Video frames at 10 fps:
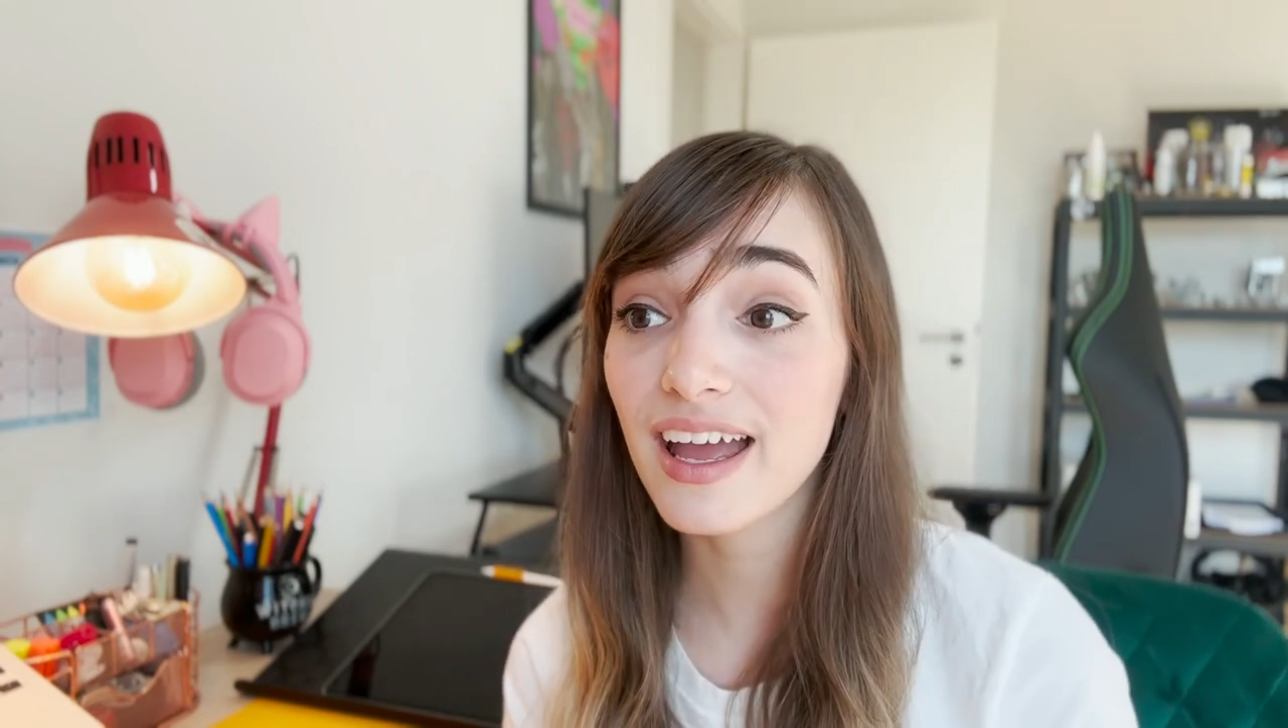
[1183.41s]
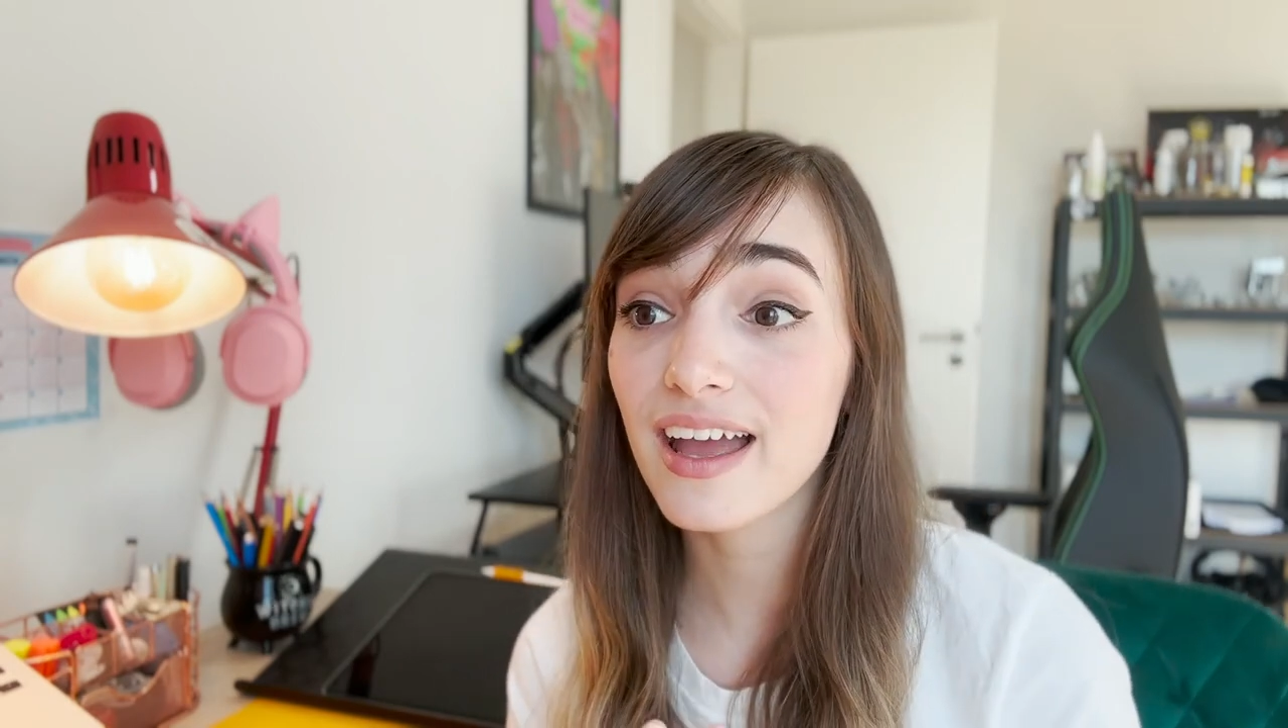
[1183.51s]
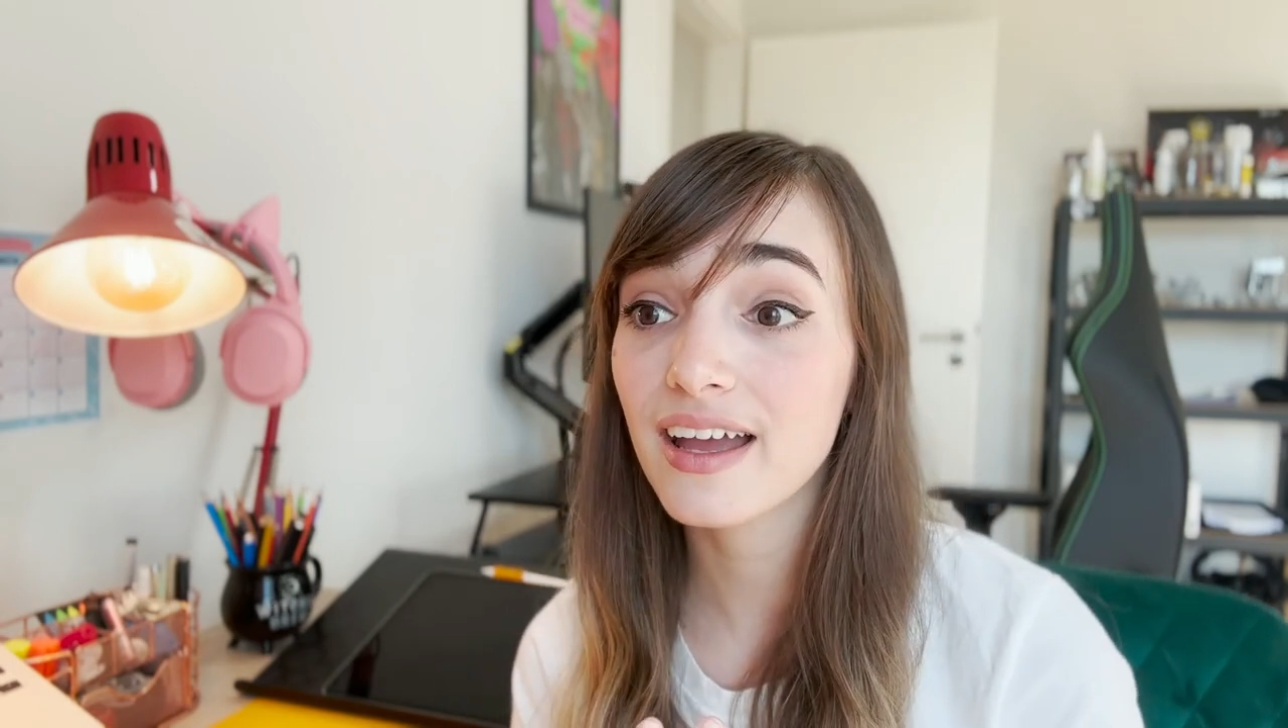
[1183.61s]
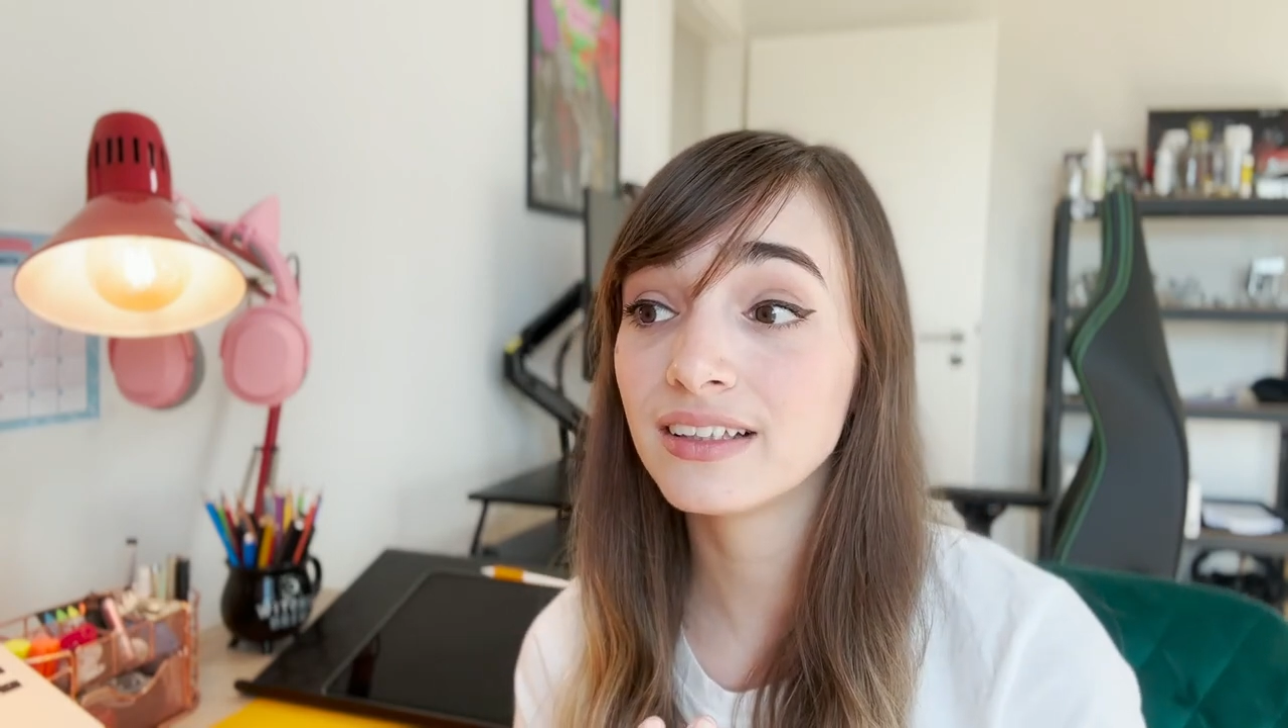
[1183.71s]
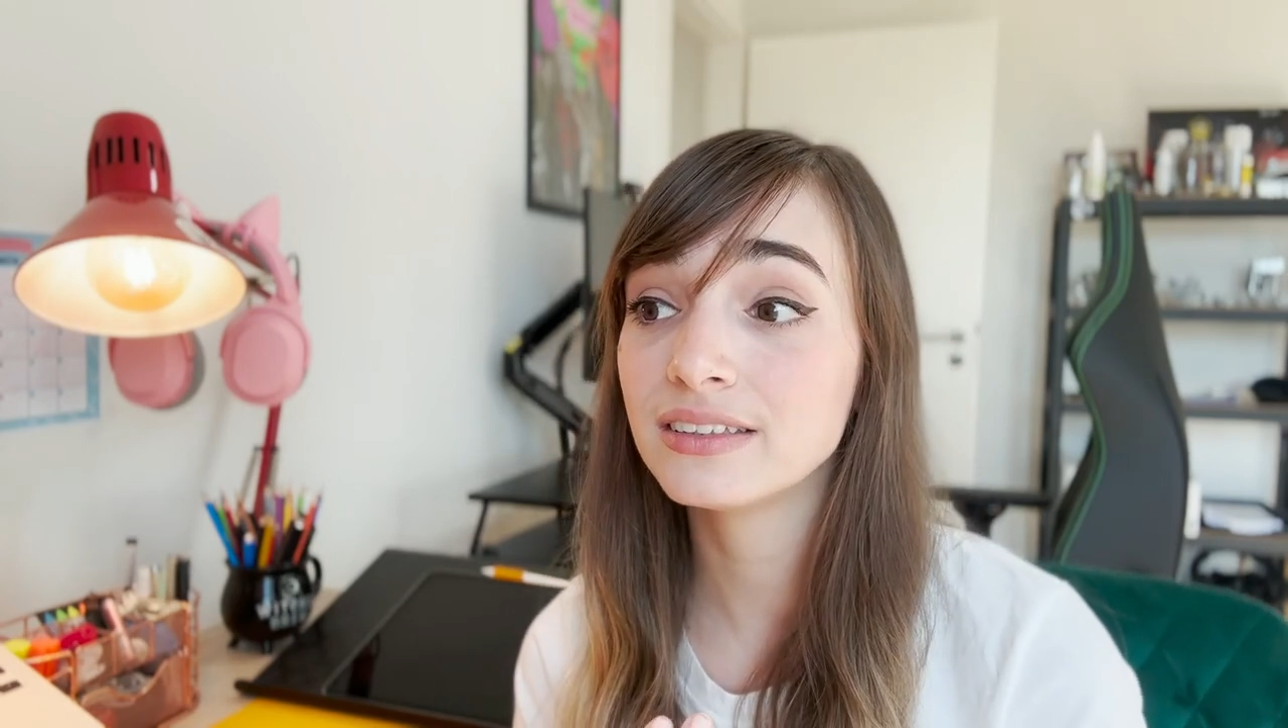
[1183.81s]

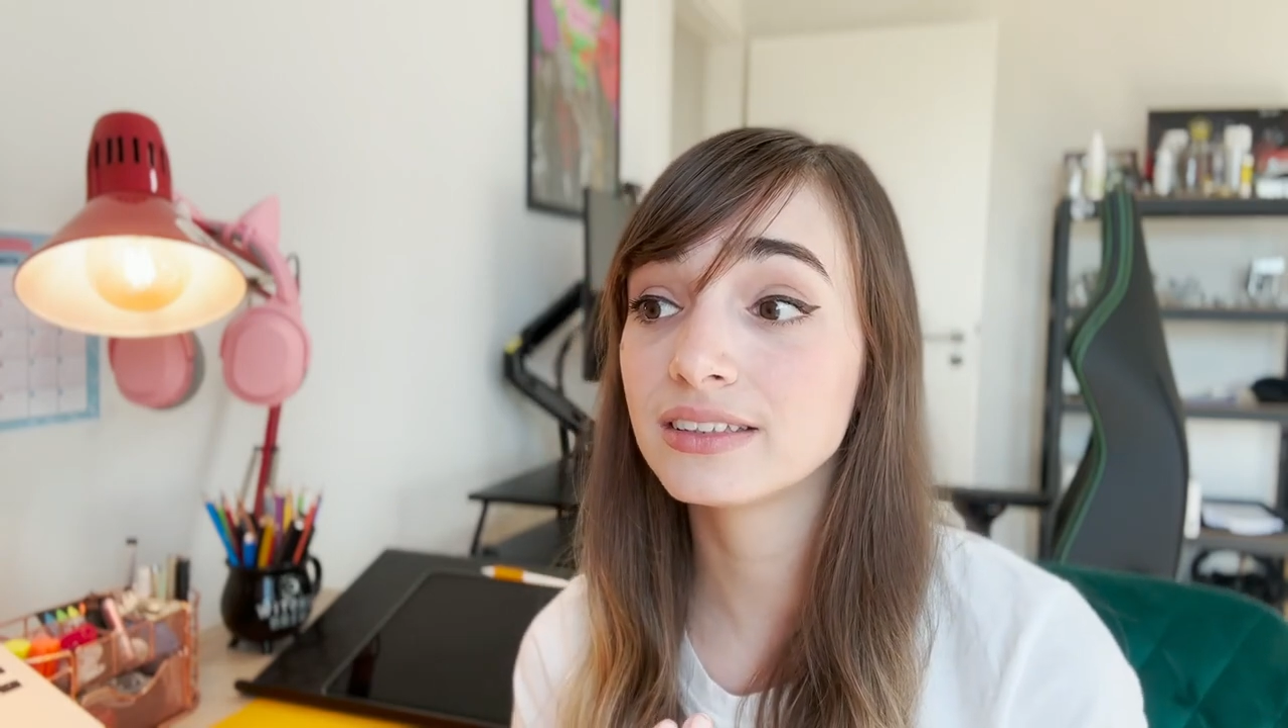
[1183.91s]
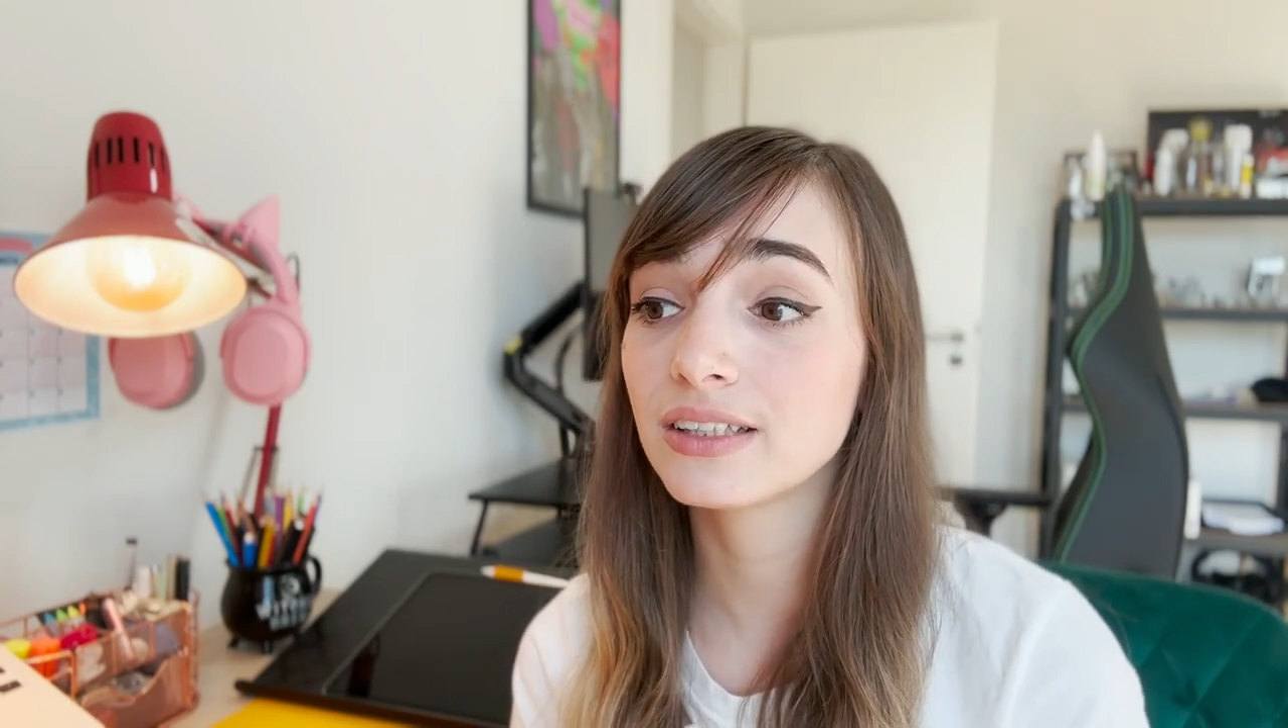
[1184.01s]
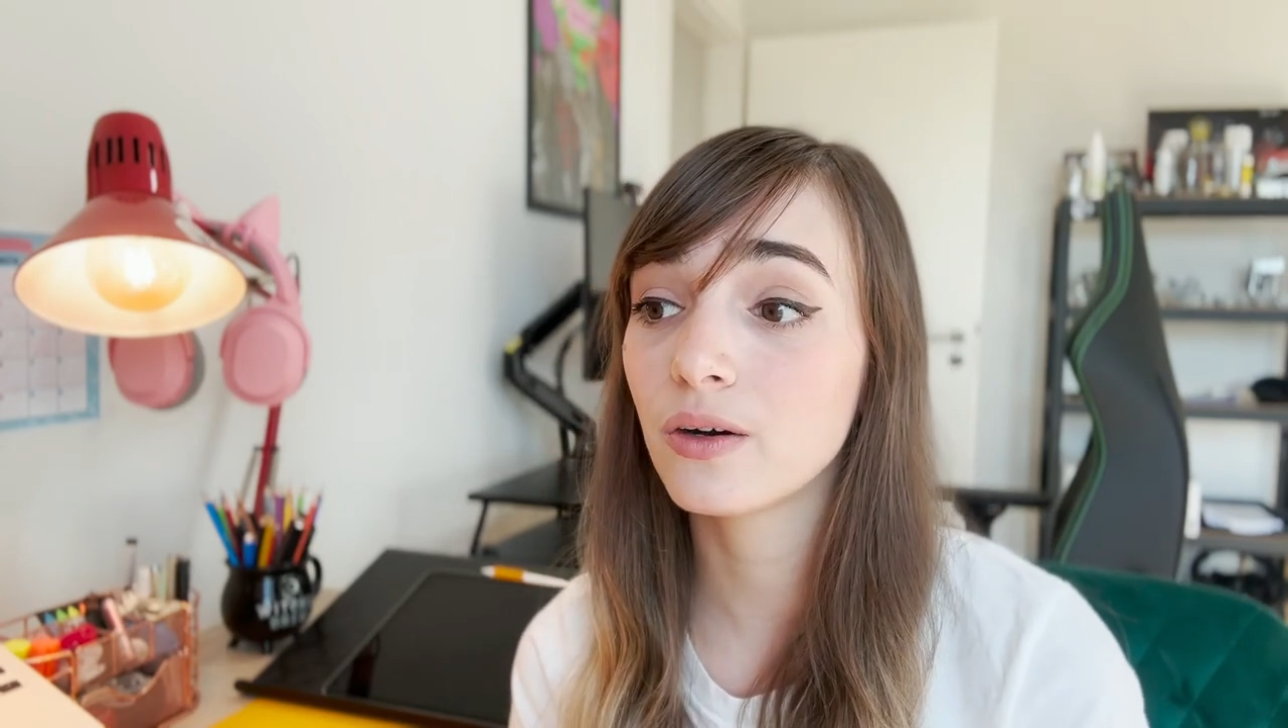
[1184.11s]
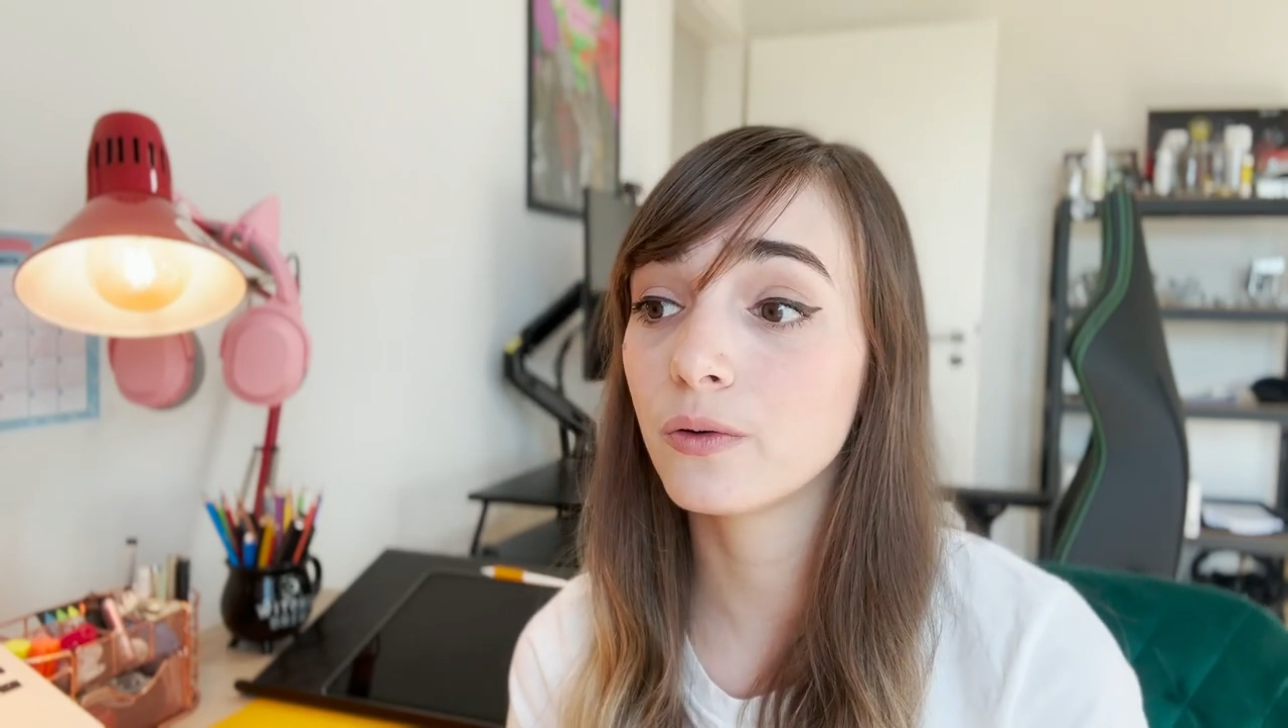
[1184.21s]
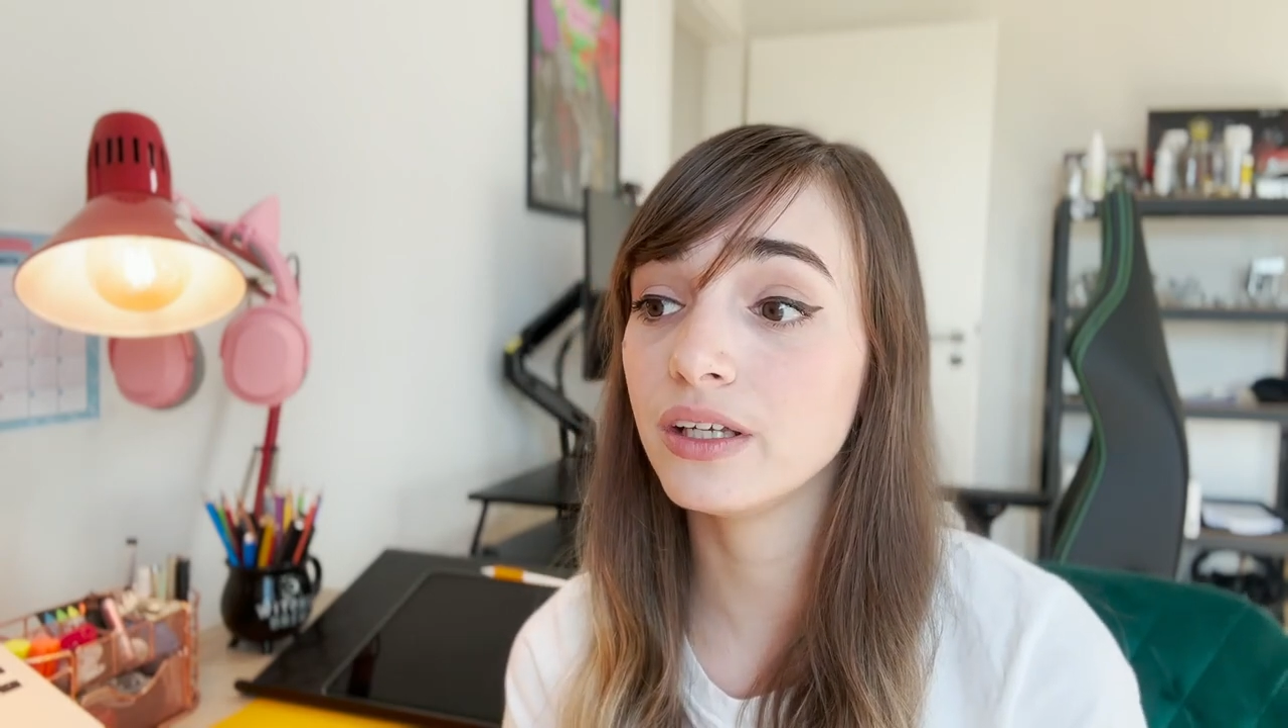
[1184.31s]
and
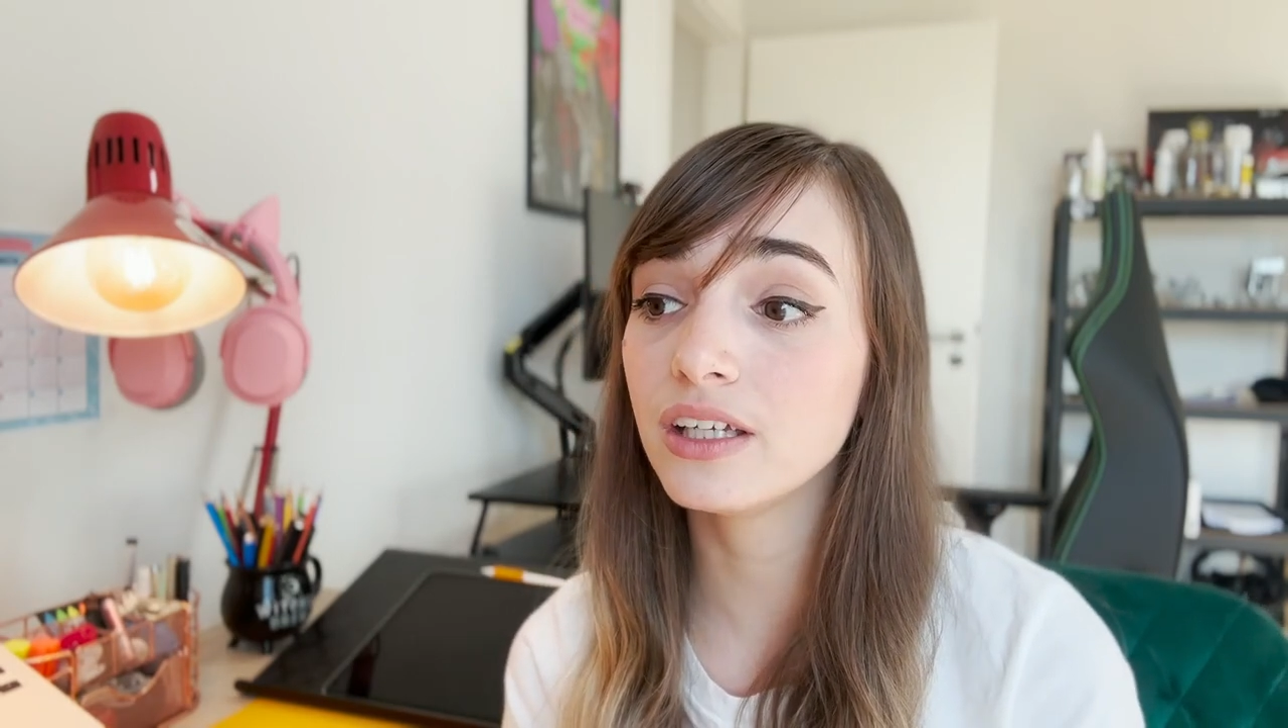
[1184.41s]
so